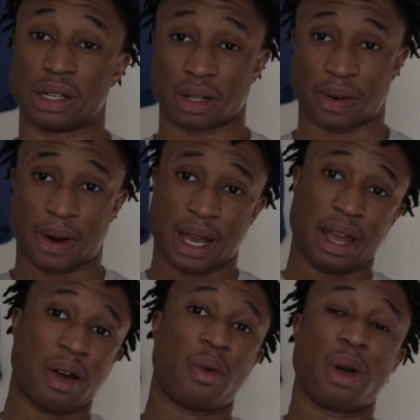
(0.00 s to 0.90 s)
So
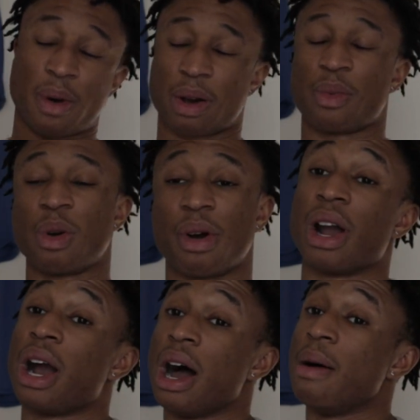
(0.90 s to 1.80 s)
we
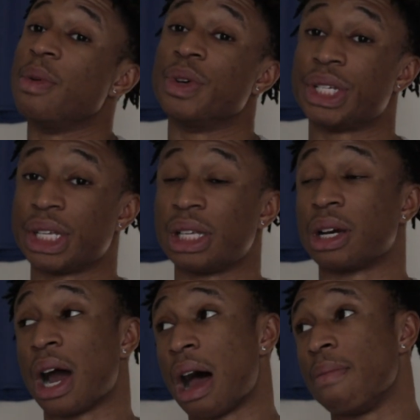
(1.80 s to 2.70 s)
went calm. It was still a
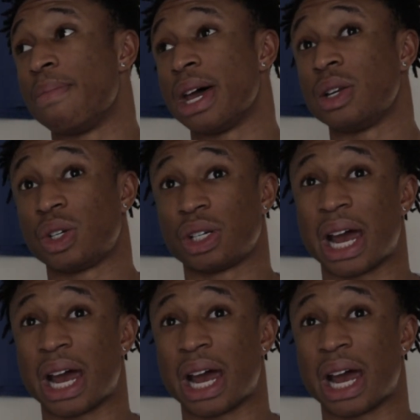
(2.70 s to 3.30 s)
calm bench.